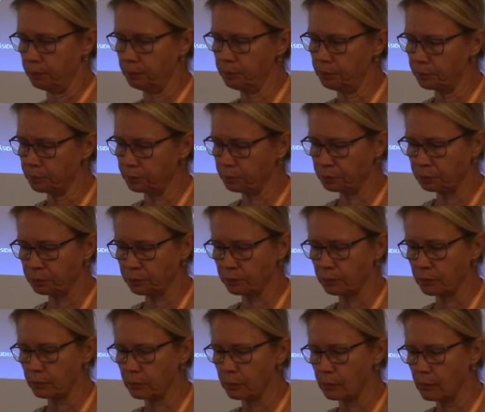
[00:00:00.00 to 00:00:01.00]

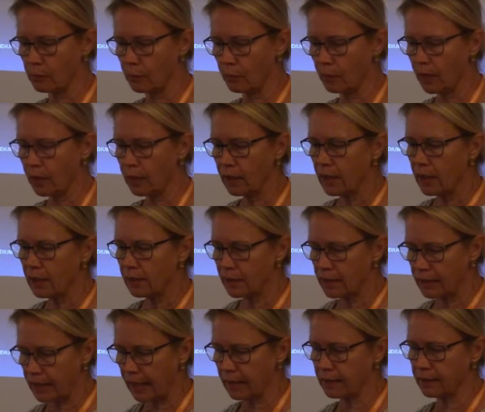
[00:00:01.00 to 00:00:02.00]

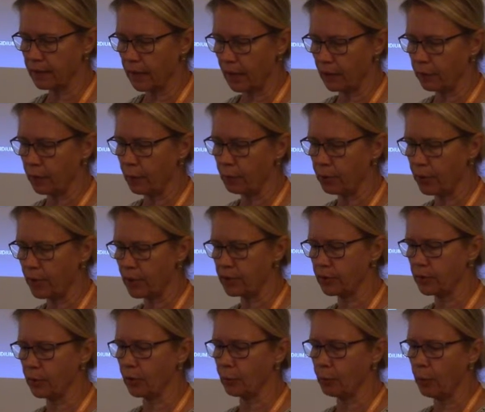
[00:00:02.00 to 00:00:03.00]
The textiles from
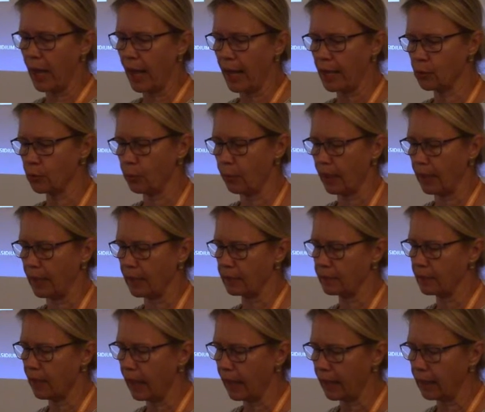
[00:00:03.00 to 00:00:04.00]
prehistoric pile
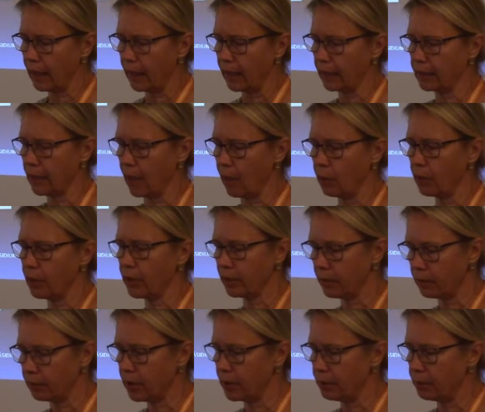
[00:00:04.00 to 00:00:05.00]
dwellings highlight how
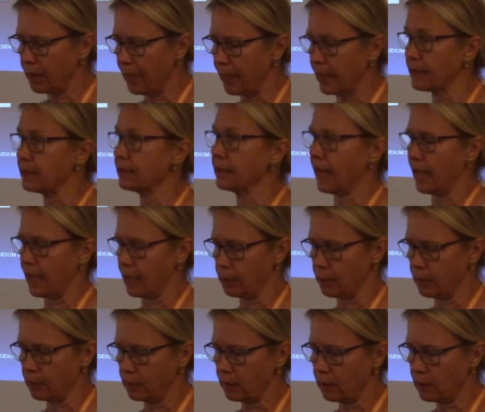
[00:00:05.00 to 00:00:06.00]

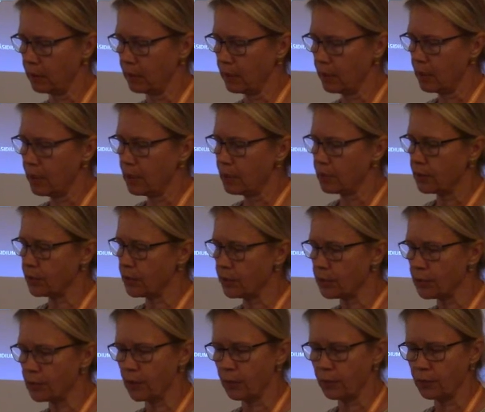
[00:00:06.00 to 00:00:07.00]
irreplaceable the
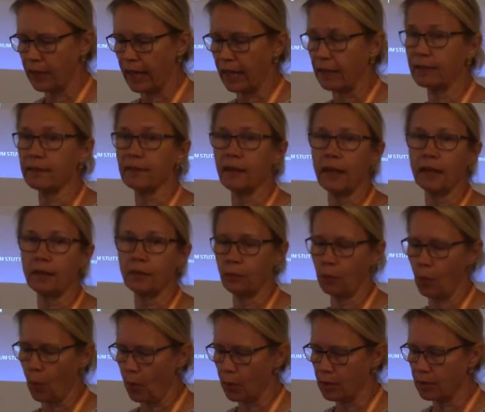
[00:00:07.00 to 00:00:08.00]
use of textiles
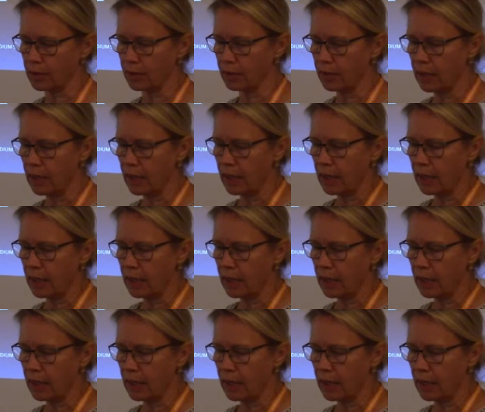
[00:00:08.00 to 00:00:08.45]
was